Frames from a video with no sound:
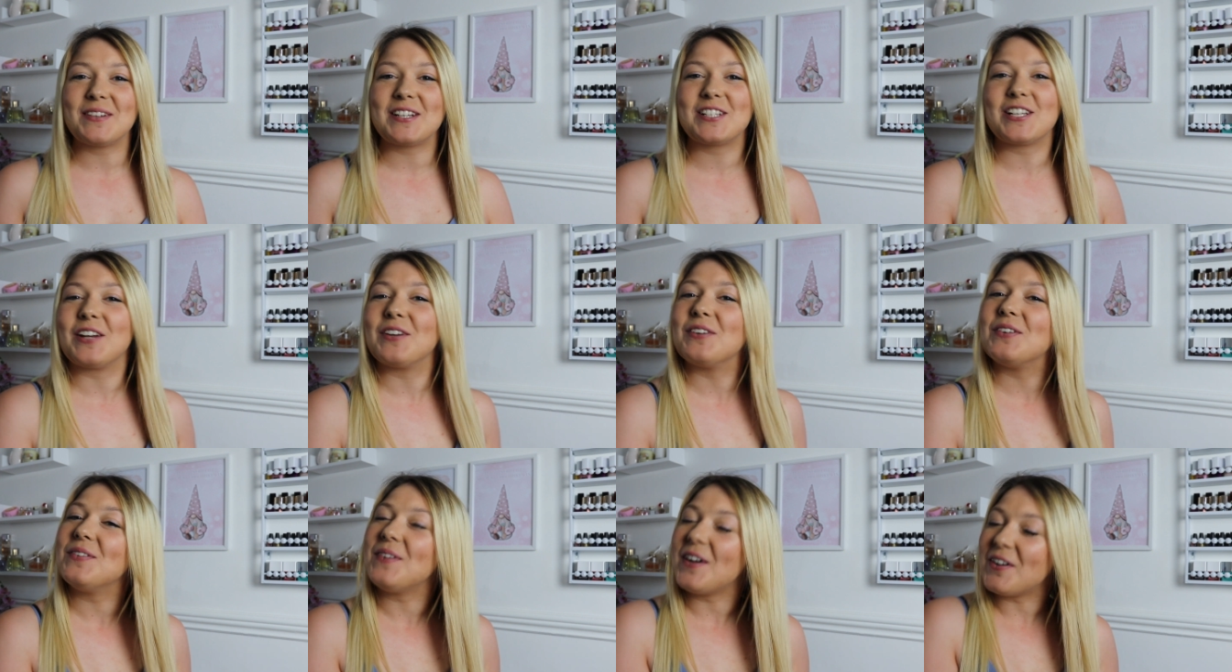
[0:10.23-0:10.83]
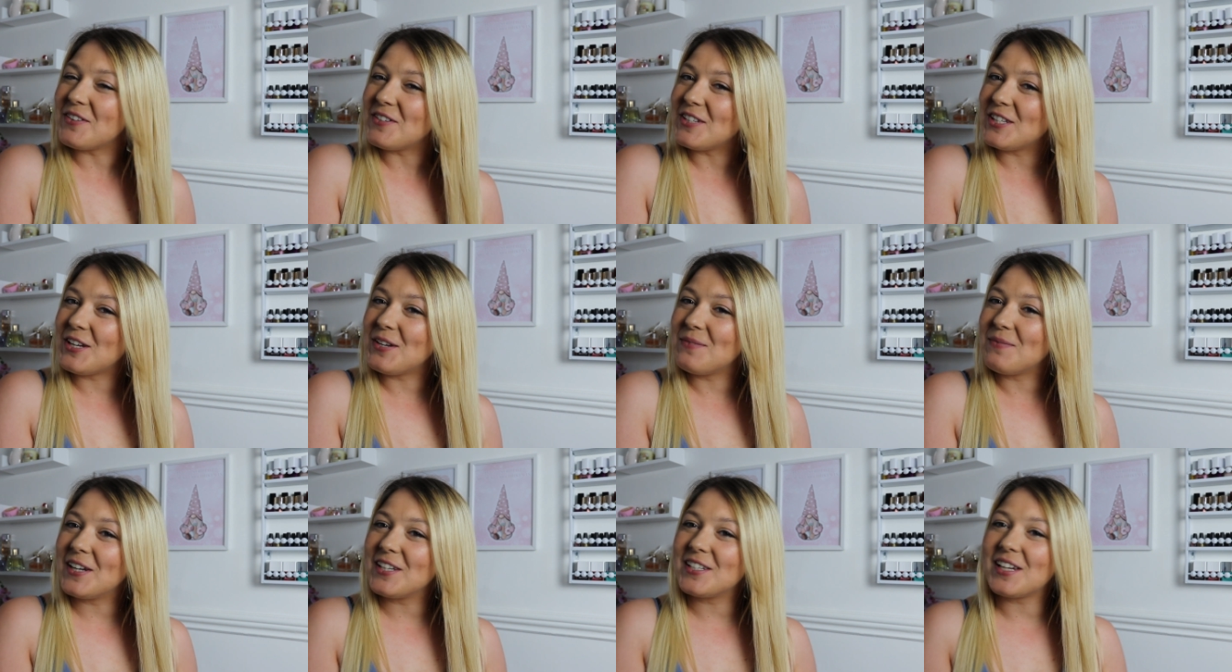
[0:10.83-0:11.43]
to my channel. Welcome
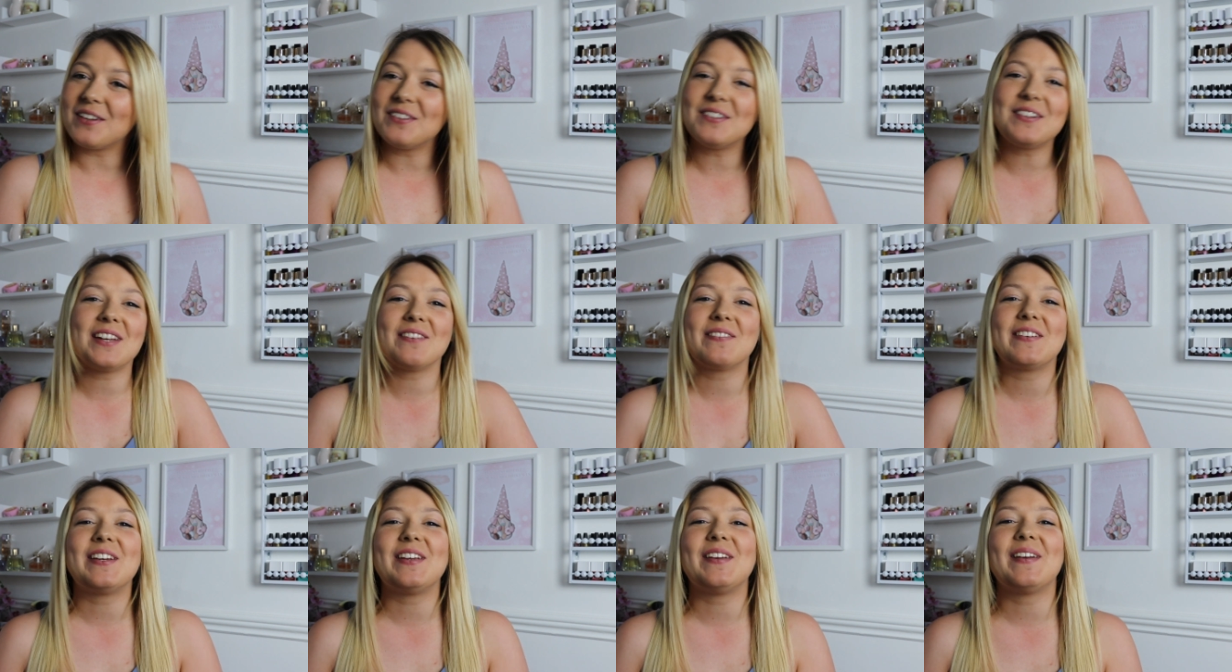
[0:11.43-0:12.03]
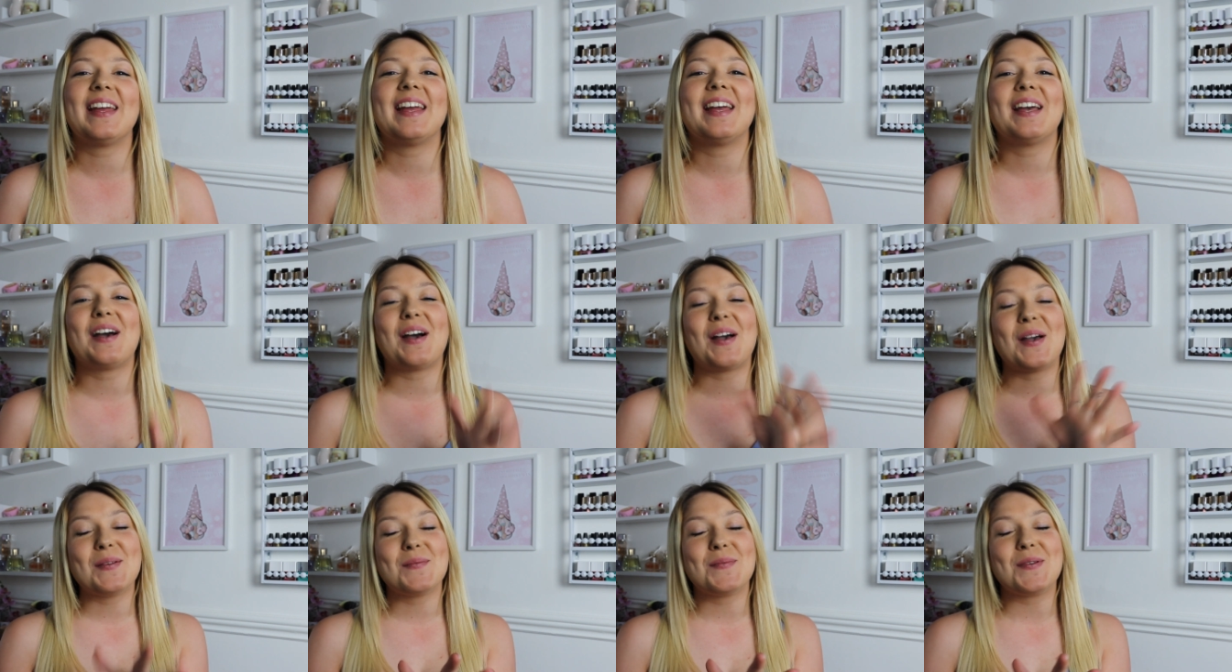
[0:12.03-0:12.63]
to my channel if you're new here.
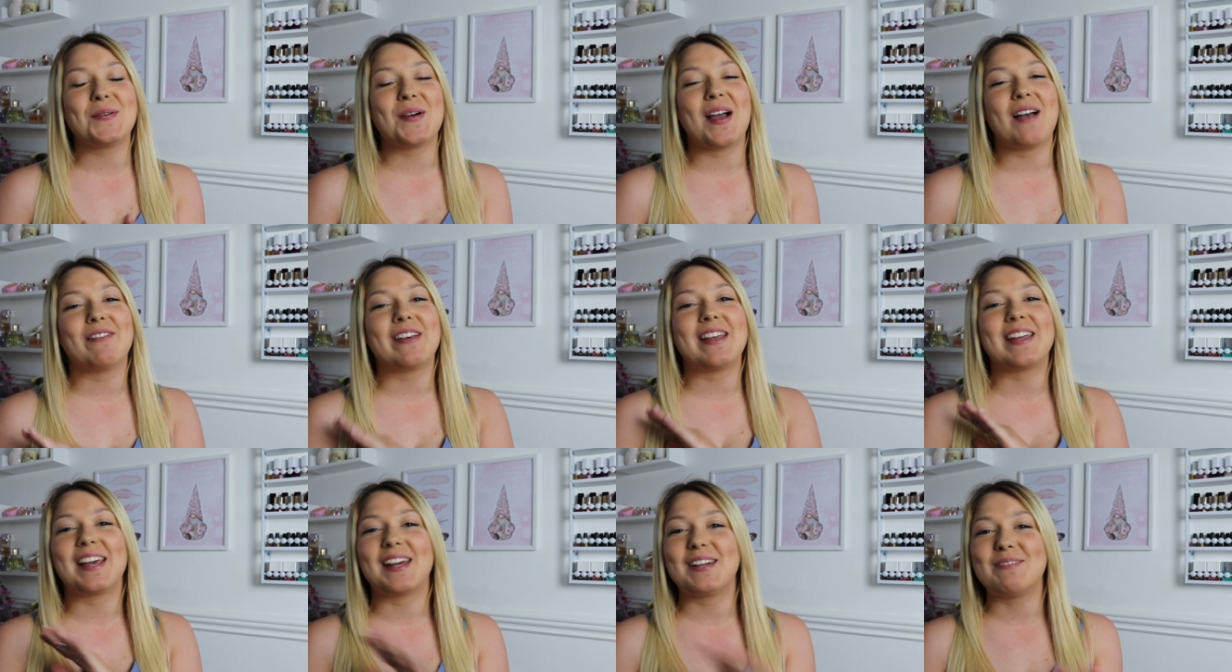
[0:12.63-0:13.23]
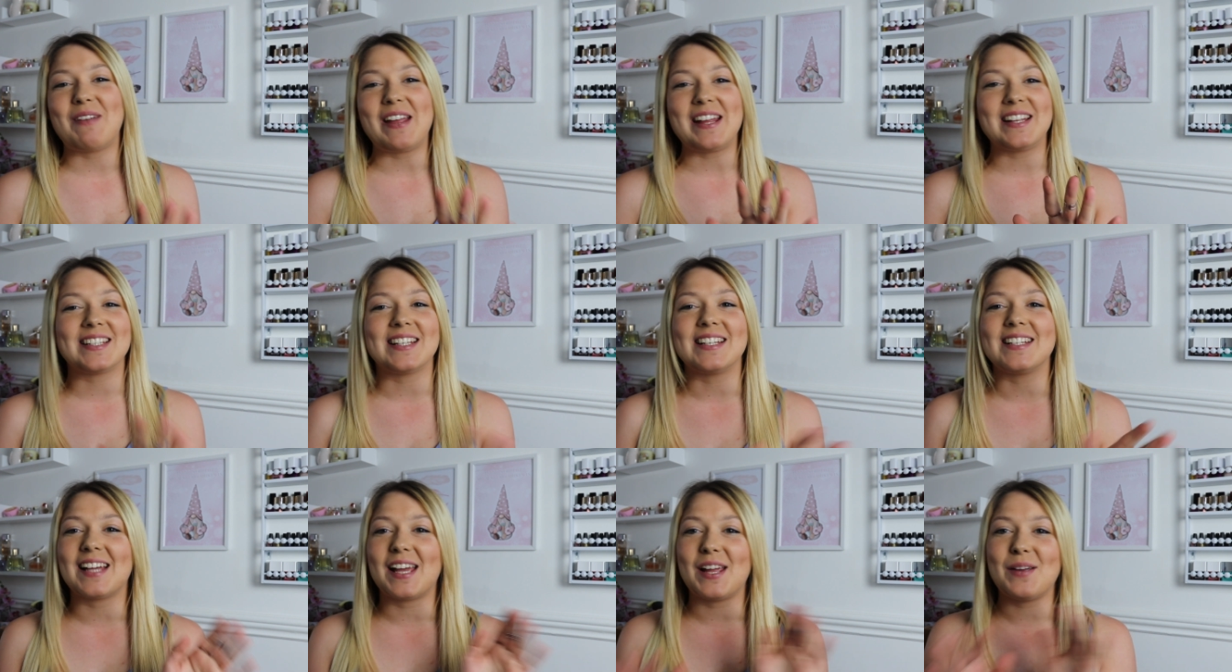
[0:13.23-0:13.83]
I hope you're having an
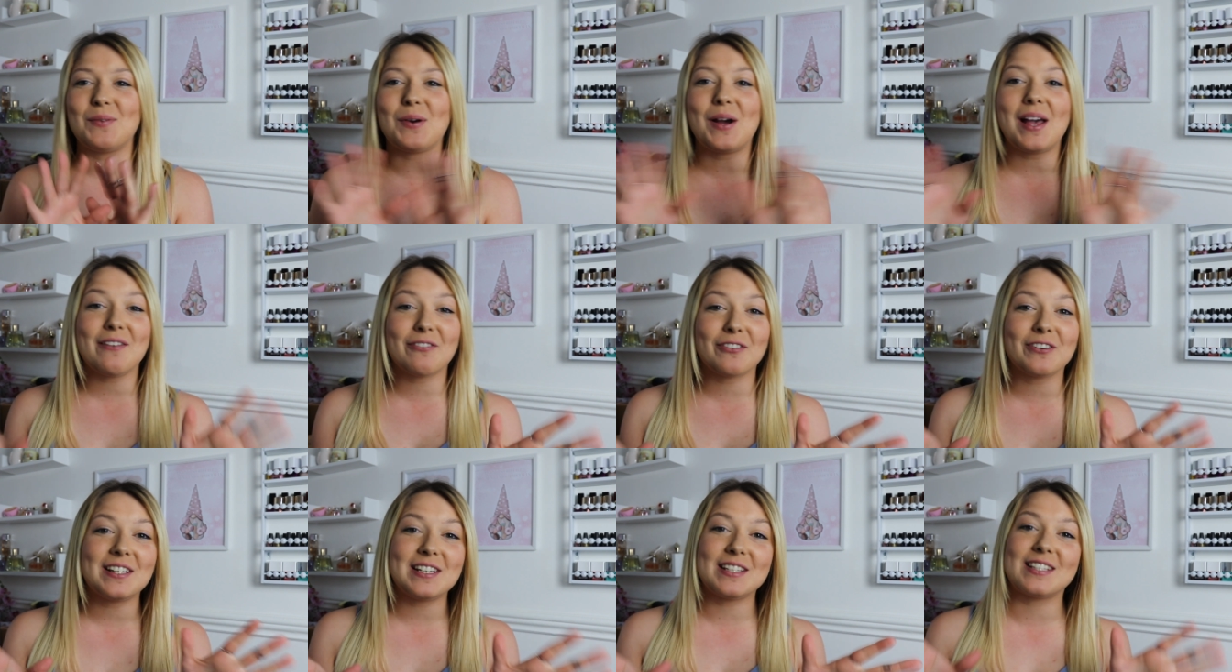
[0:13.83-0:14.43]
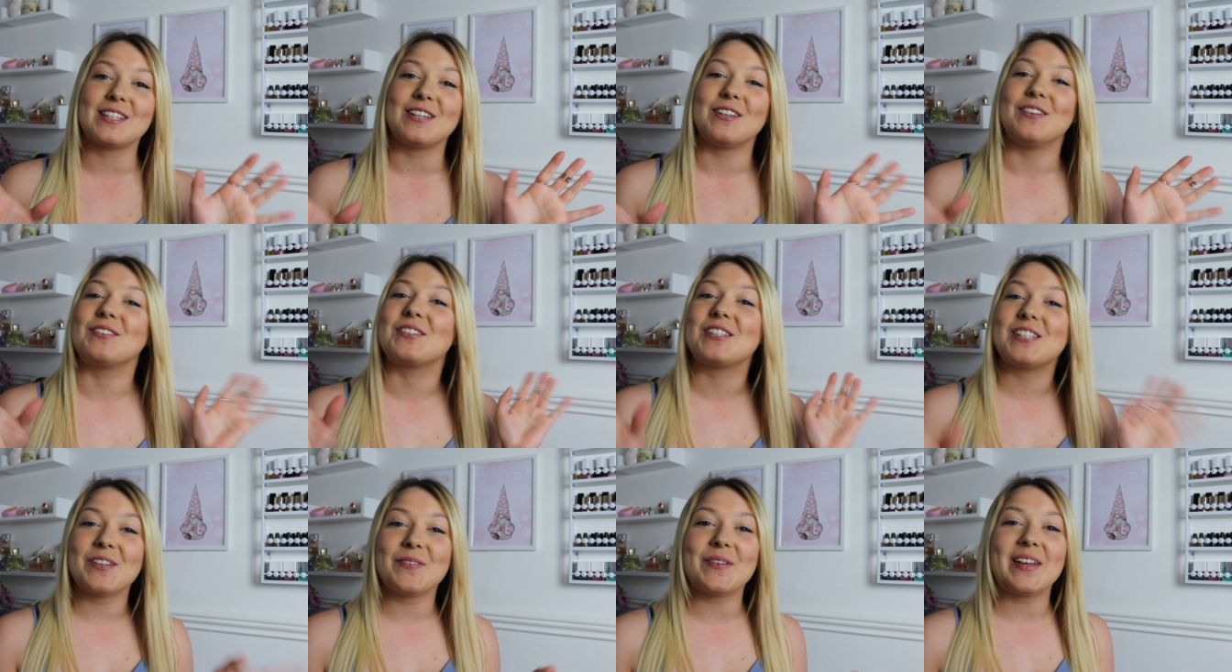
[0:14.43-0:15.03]
amazing day, whatever it is that you're
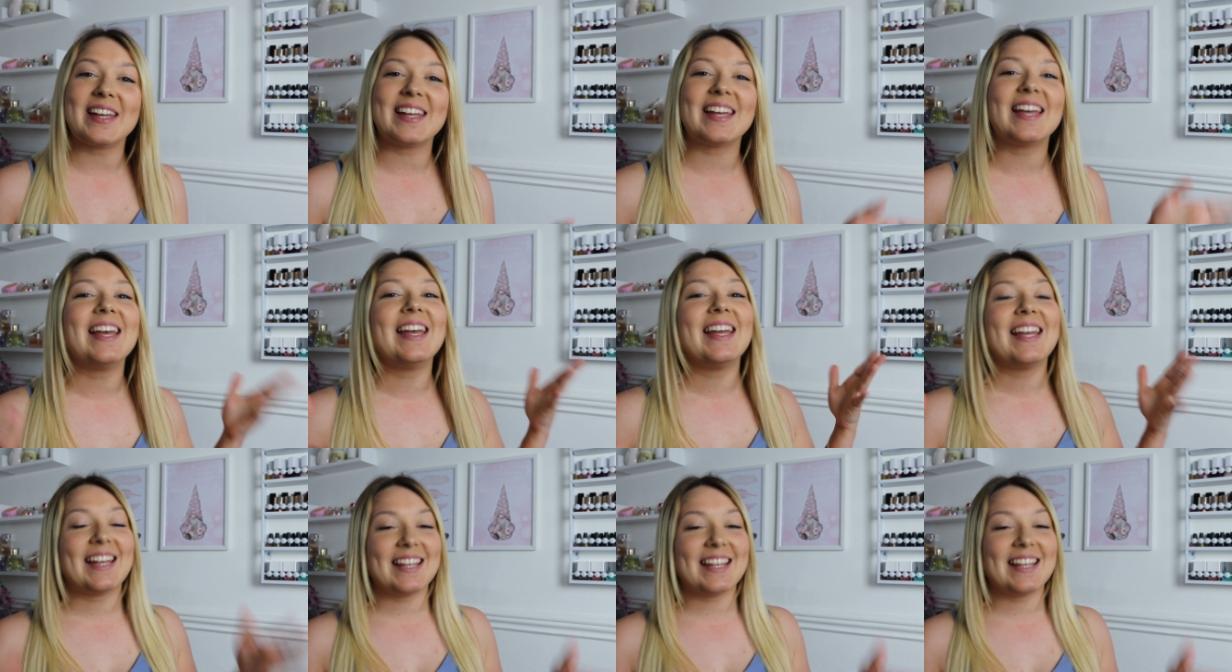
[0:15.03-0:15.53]
doing.